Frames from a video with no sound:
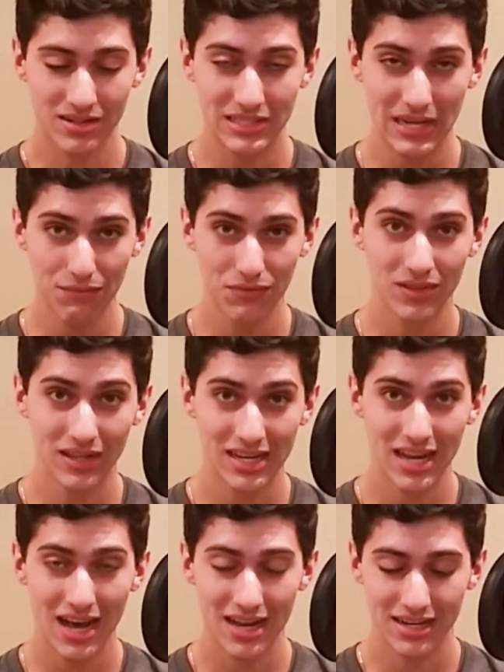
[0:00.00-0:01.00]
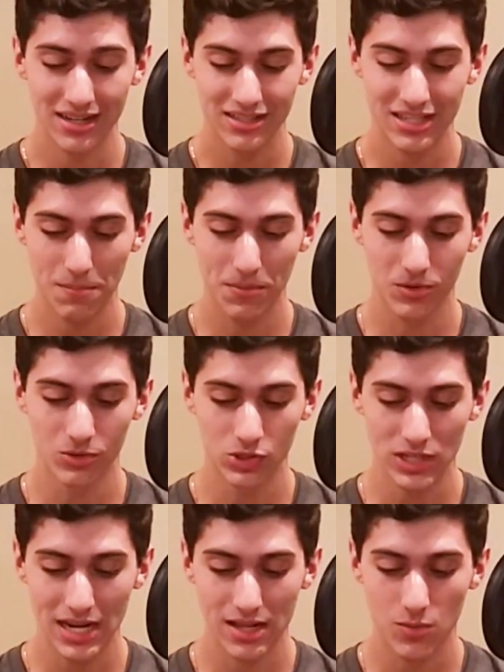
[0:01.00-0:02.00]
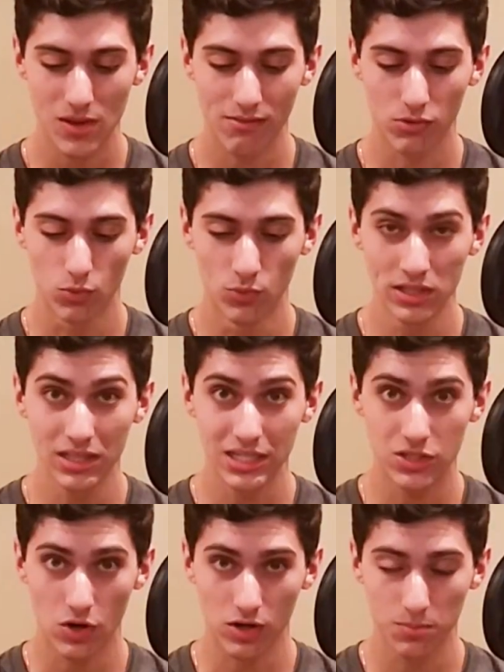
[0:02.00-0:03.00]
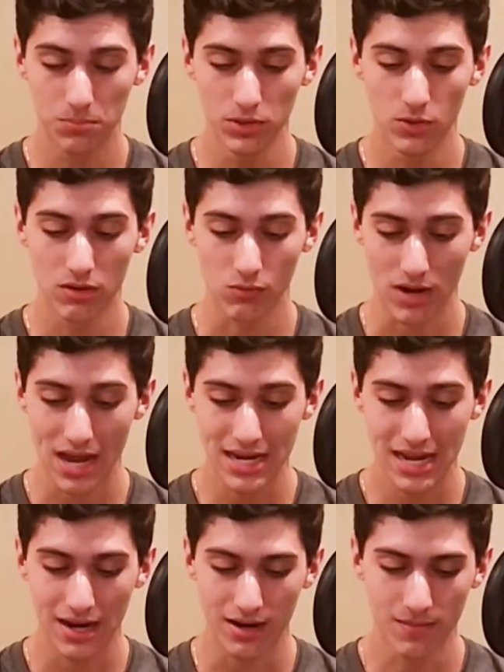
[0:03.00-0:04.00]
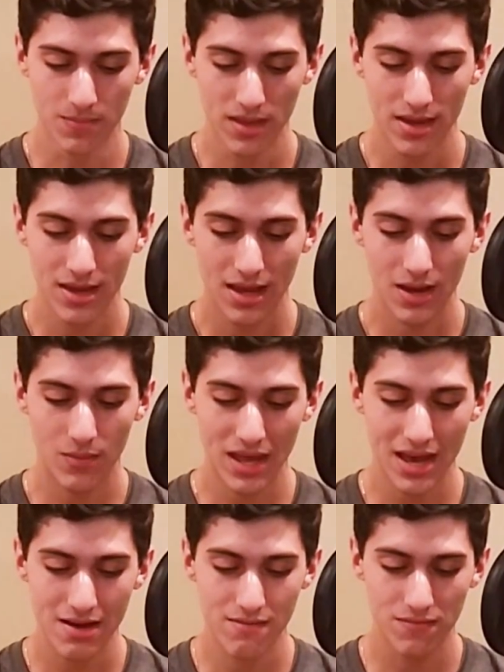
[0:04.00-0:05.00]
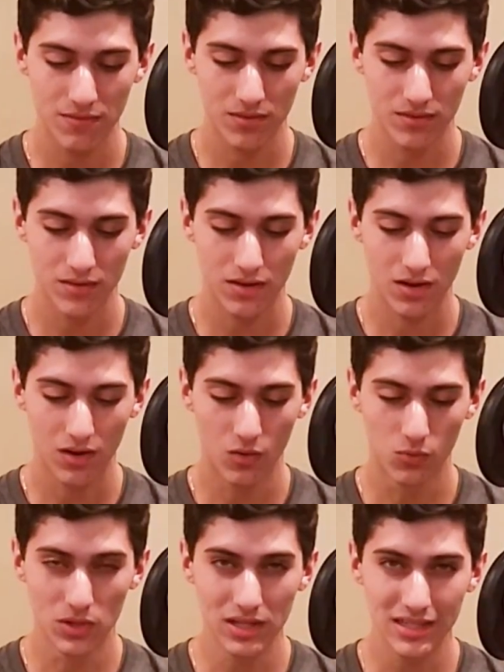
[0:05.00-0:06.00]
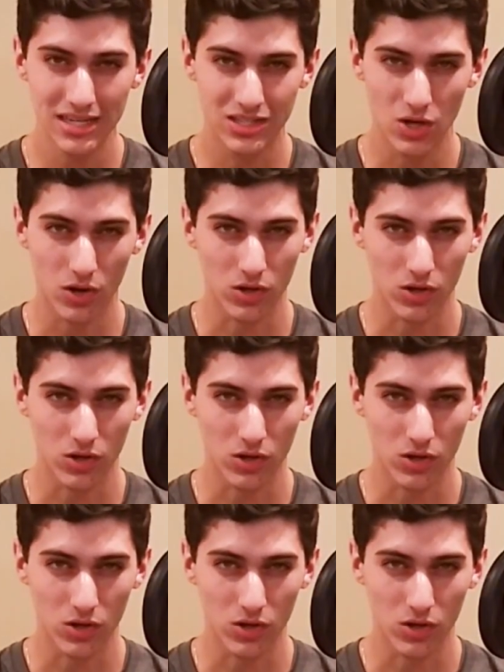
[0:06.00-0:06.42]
They're definitely not typical shades. We have a really dark blue and red here, and we have a really